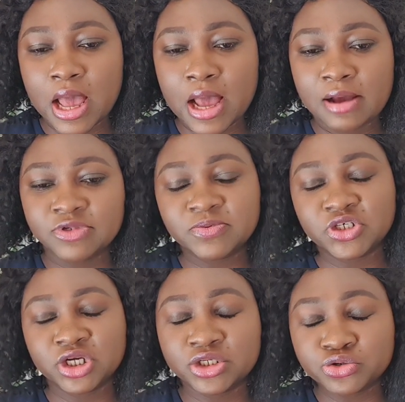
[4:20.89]

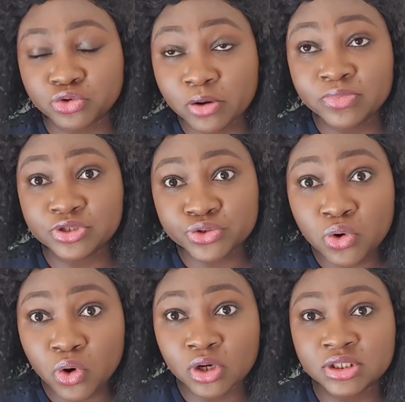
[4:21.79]
special anti-robbery
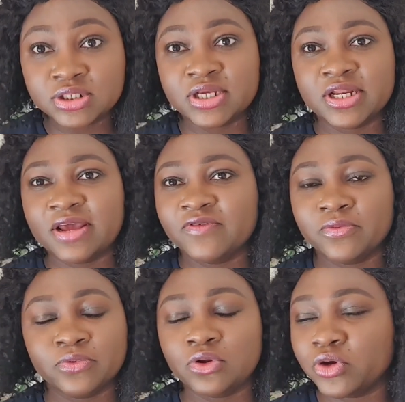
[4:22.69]
squad, saying
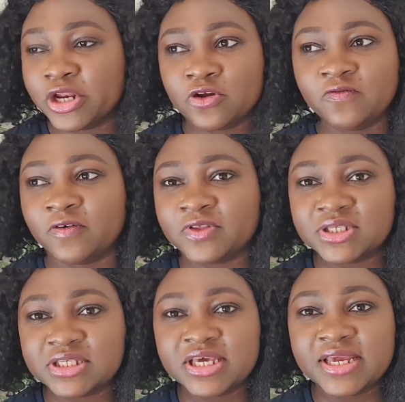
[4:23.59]
enough of
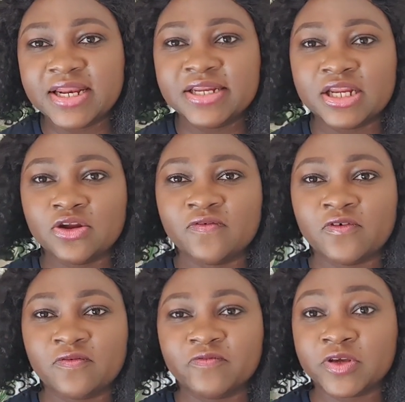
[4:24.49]
this killing, enough
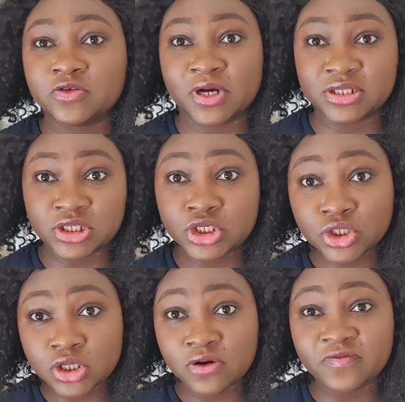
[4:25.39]
of
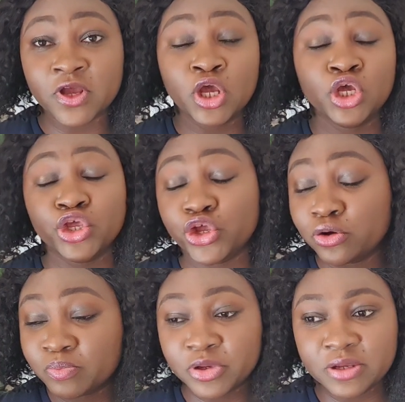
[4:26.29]
victimization of
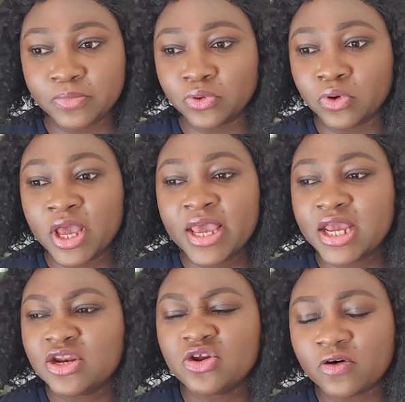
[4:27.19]
young people,
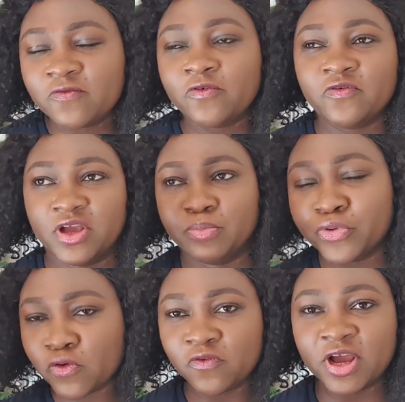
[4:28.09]
enough of
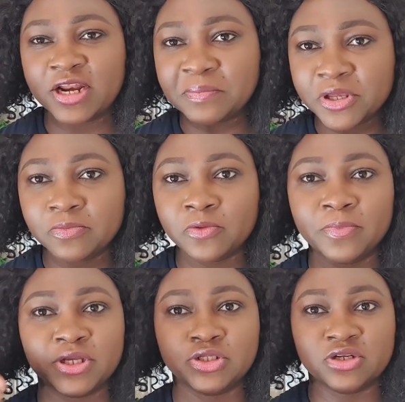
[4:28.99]
profiling people
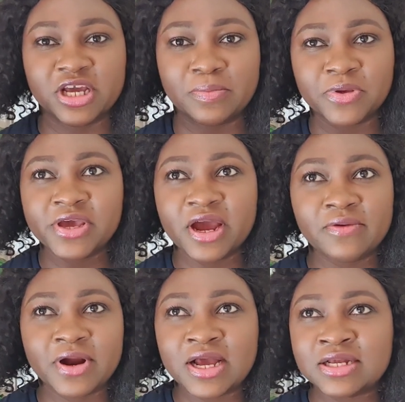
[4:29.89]
based on their
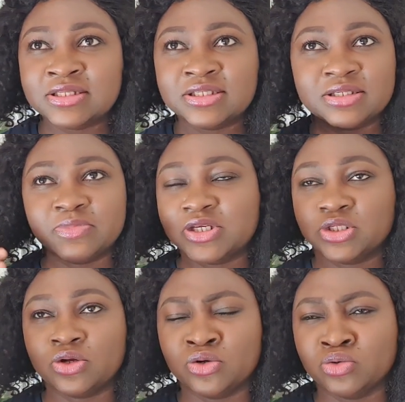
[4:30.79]
appearance,
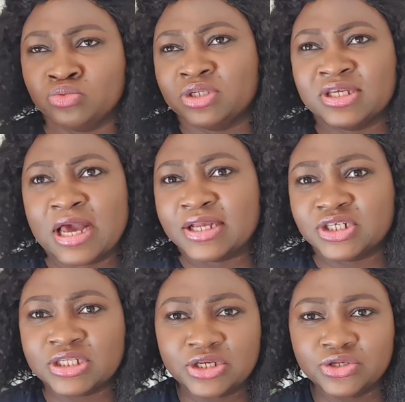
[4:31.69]
based on the
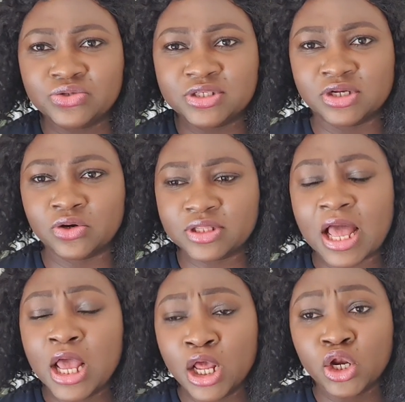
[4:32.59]
gadget they use and all that.
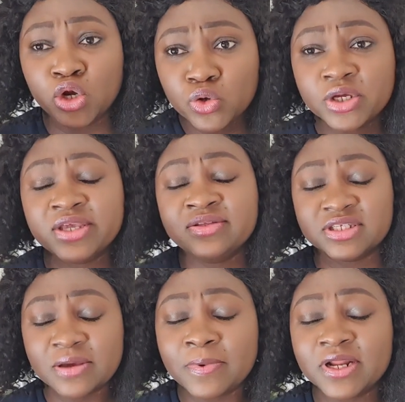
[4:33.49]
Looking
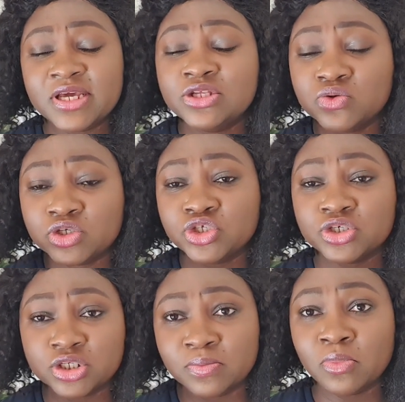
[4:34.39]
deeply, it was
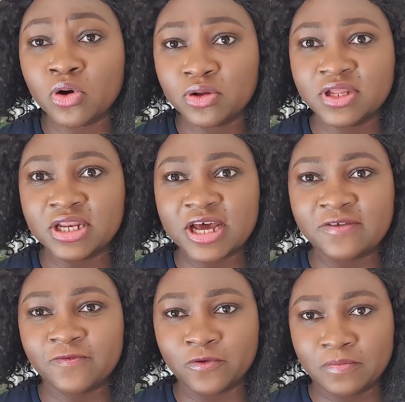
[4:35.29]
just more than
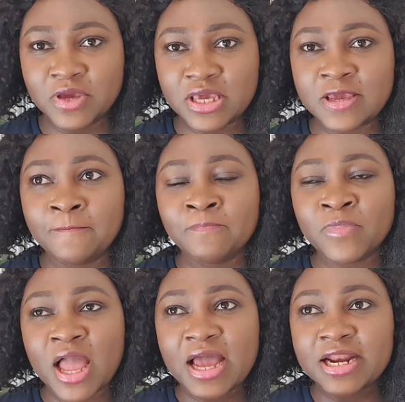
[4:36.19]
that for me.
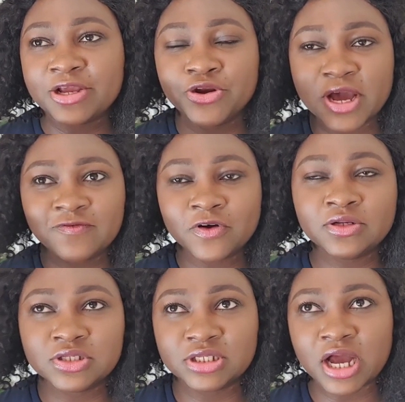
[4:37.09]
And I
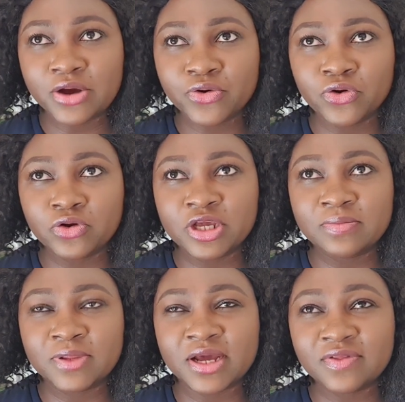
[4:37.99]
found this
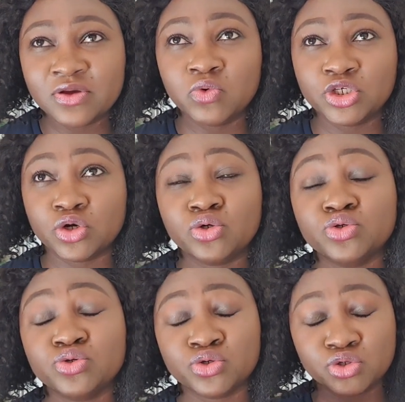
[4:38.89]
acronym that I think which
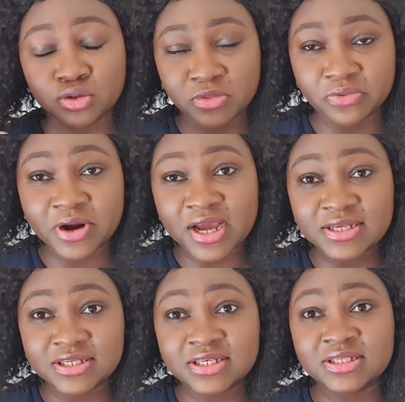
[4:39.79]
also
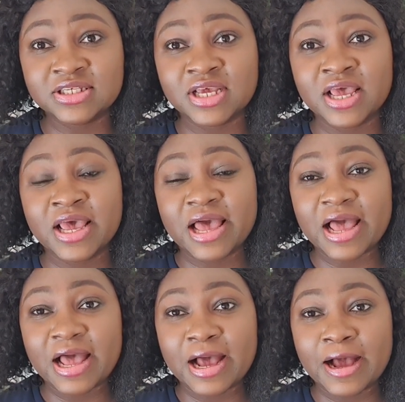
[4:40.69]
summarizes
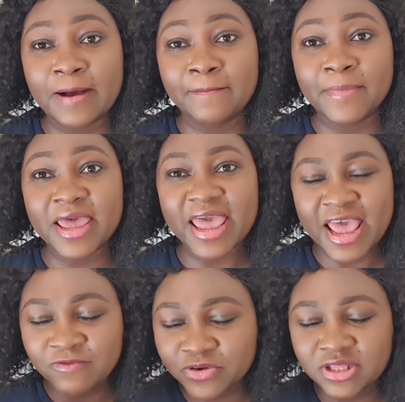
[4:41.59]

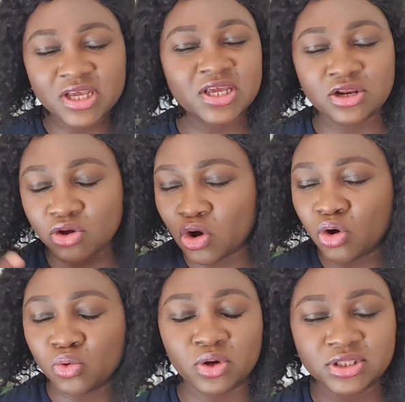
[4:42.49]
everything,
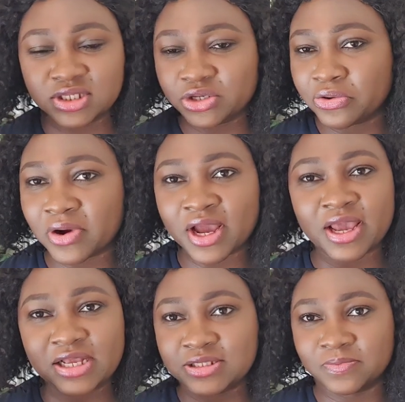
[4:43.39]
all what this cry
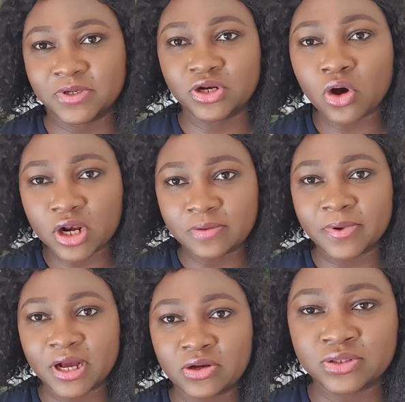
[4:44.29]
has been all
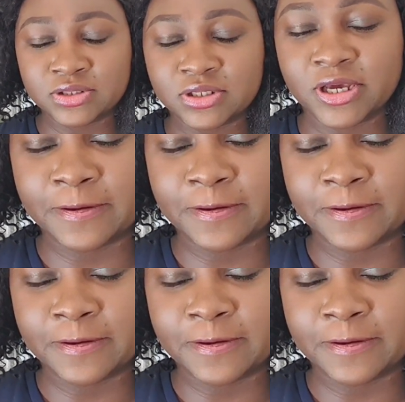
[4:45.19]
about. Yeah.